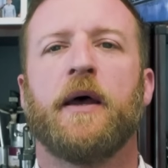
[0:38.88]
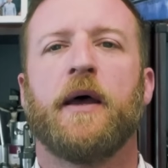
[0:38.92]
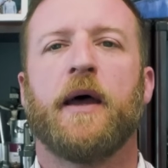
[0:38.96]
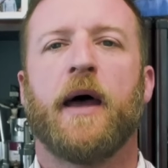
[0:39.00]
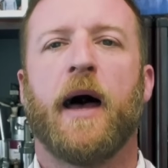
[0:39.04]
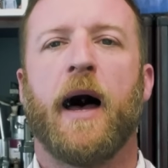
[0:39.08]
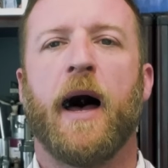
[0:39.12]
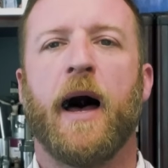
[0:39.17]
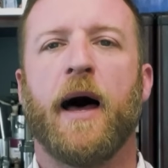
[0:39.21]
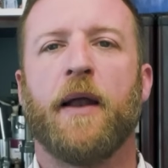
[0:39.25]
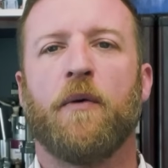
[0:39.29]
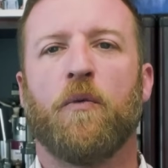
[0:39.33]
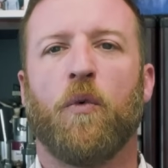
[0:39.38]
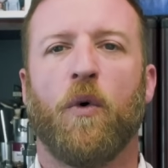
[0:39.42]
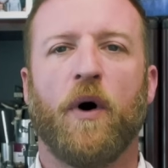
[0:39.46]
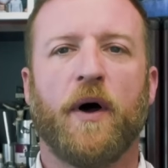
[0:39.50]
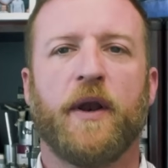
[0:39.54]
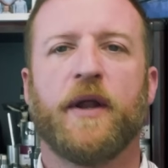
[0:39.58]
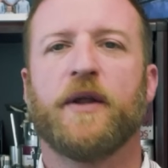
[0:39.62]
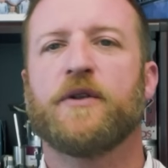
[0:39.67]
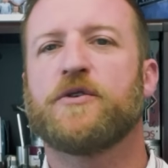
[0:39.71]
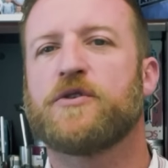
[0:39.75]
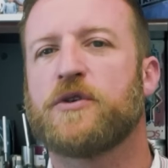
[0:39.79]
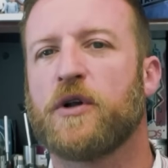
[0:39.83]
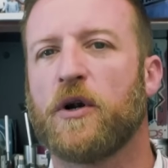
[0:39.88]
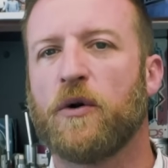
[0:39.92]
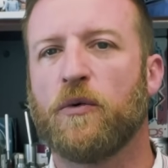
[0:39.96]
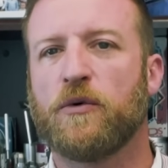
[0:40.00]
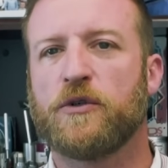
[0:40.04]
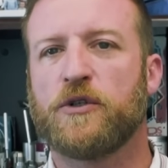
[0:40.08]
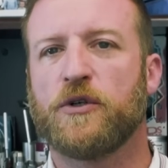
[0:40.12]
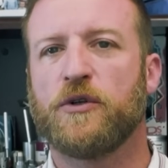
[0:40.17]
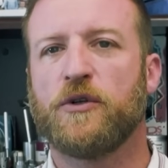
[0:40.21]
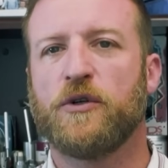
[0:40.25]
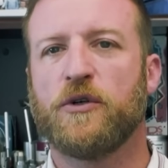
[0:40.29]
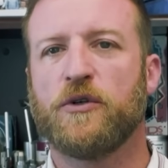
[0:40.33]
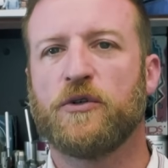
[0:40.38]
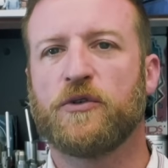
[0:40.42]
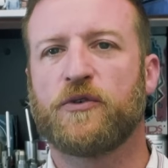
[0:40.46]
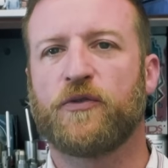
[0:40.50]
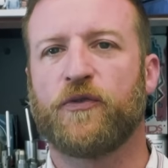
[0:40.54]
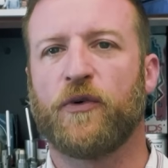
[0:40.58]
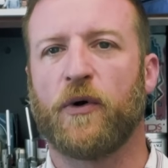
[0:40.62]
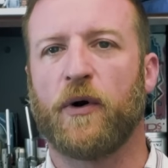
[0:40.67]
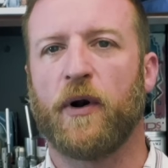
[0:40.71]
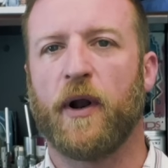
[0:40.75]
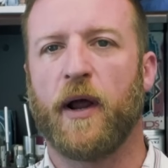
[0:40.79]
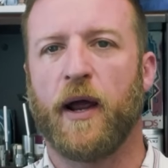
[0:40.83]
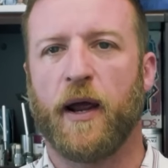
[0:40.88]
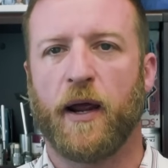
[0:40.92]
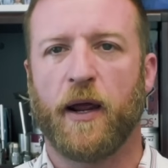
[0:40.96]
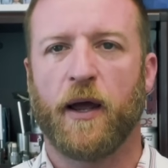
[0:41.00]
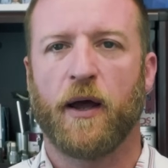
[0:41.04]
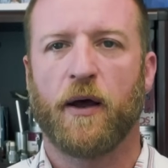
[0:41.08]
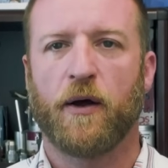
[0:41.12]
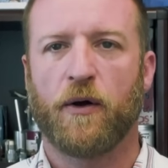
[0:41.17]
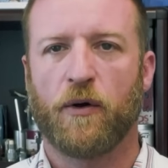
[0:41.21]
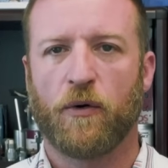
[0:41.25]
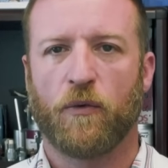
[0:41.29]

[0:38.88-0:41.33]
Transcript: And what insert would you use for a